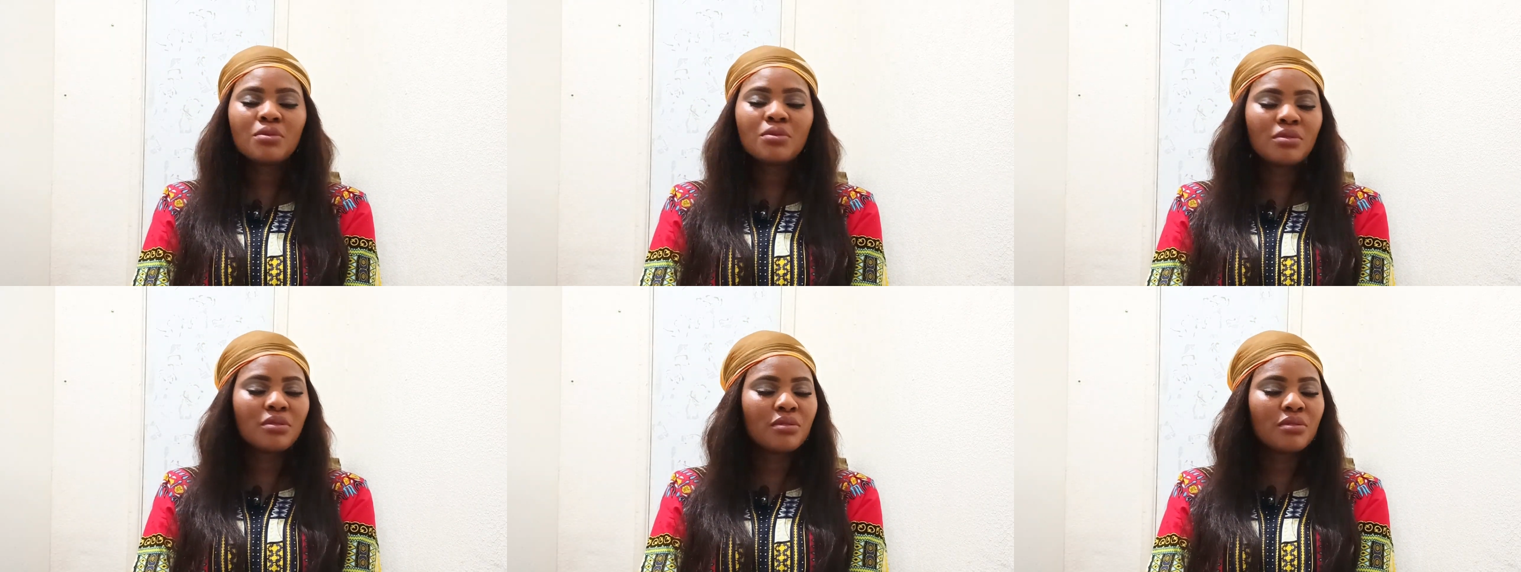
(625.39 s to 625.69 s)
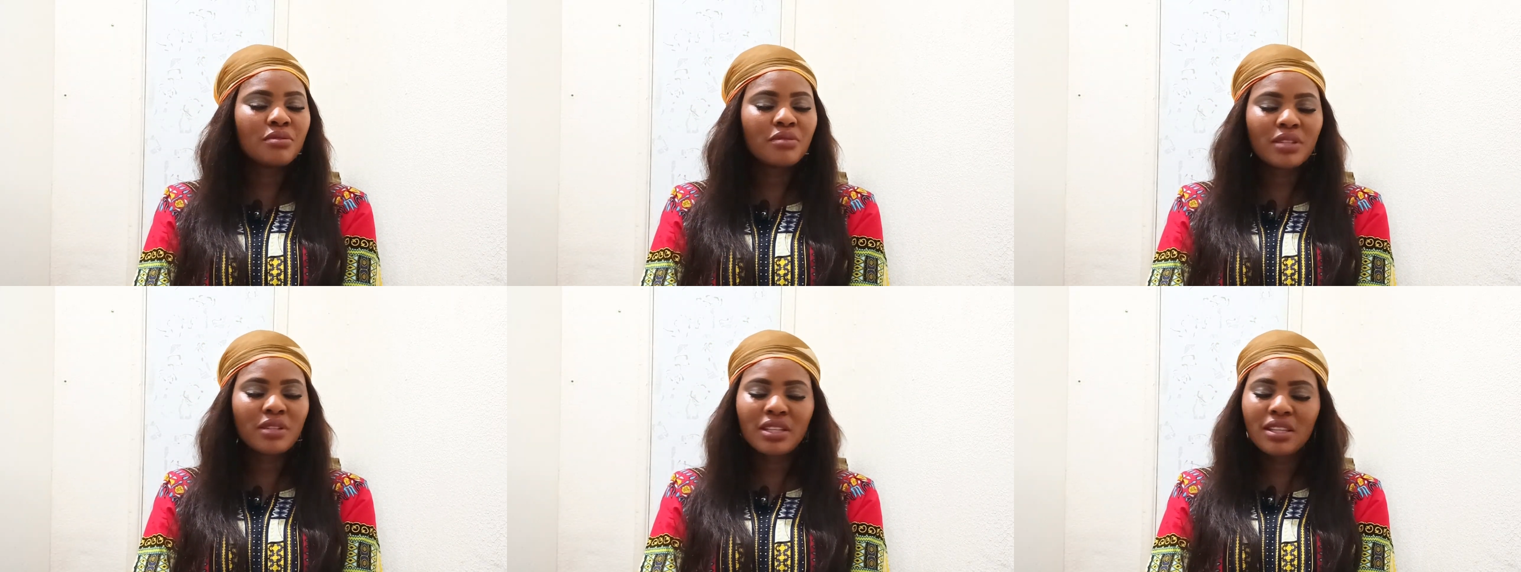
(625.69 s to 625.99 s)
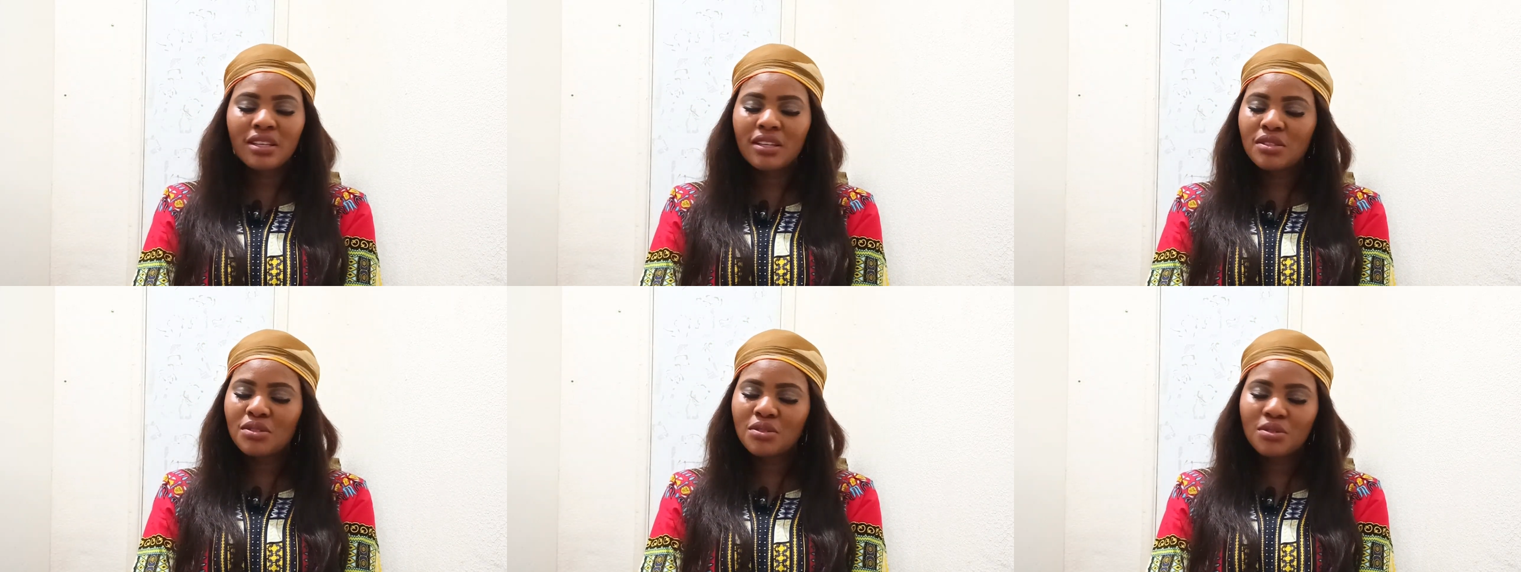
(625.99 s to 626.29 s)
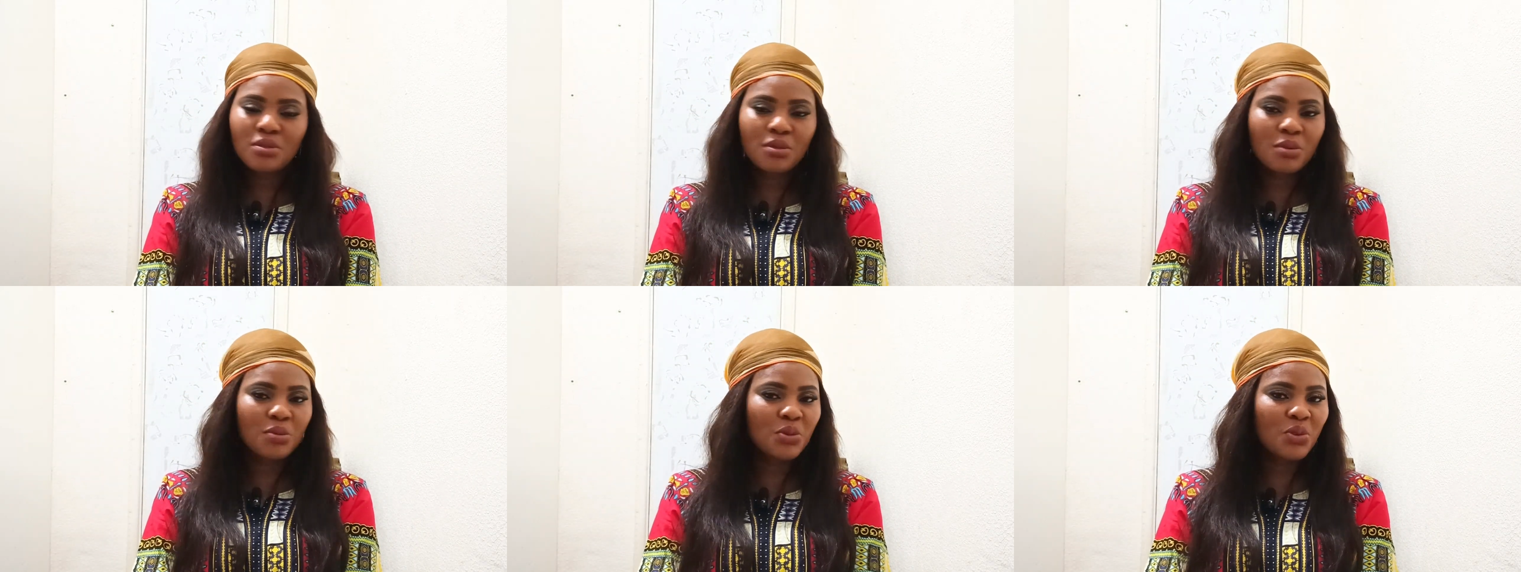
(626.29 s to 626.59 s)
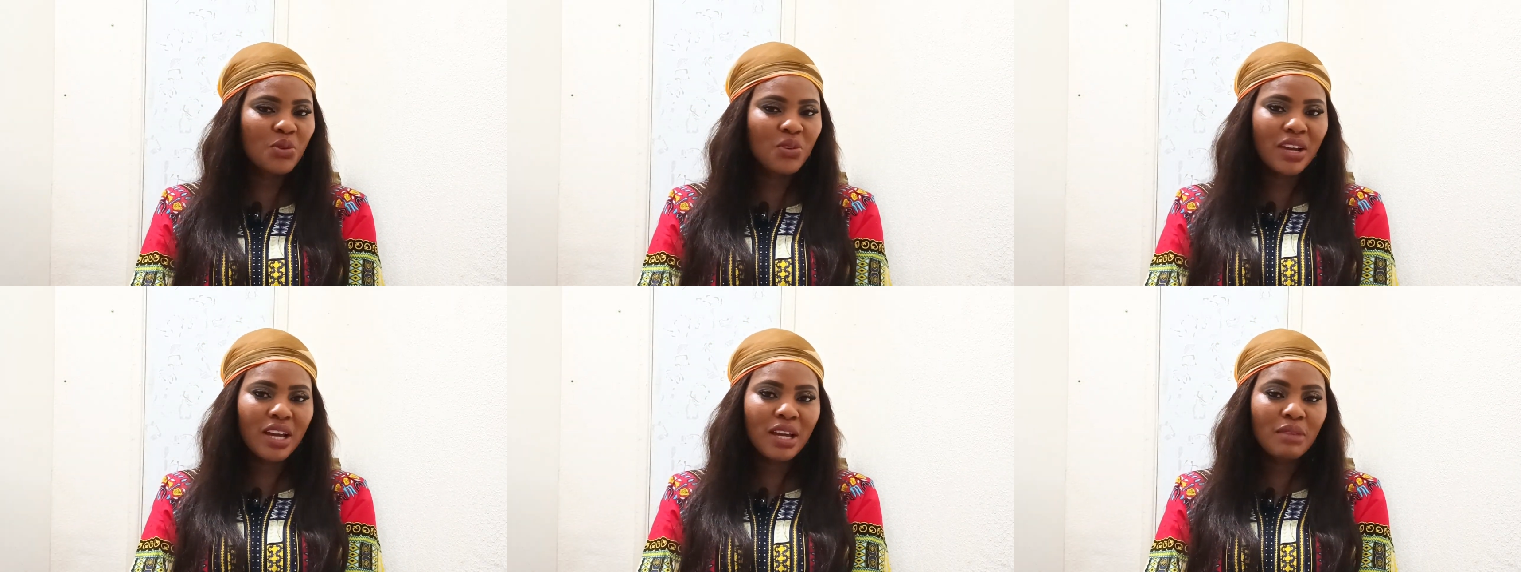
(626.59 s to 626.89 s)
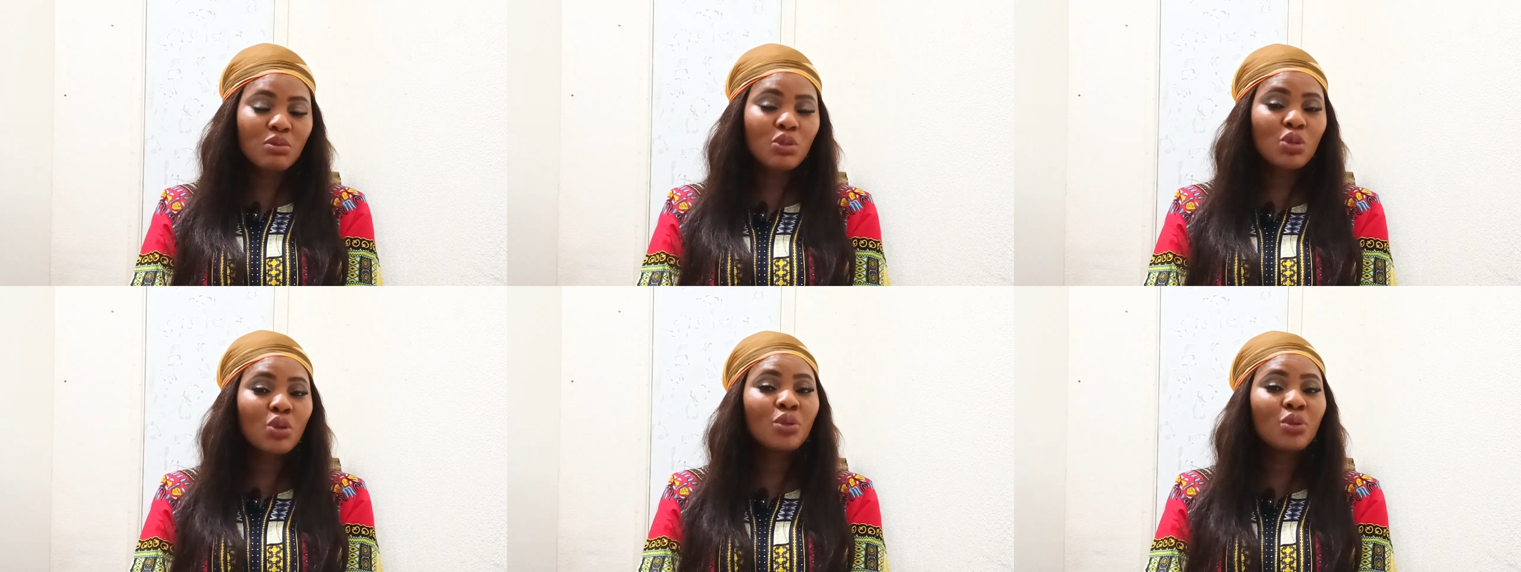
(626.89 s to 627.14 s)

do not forget to subscribe,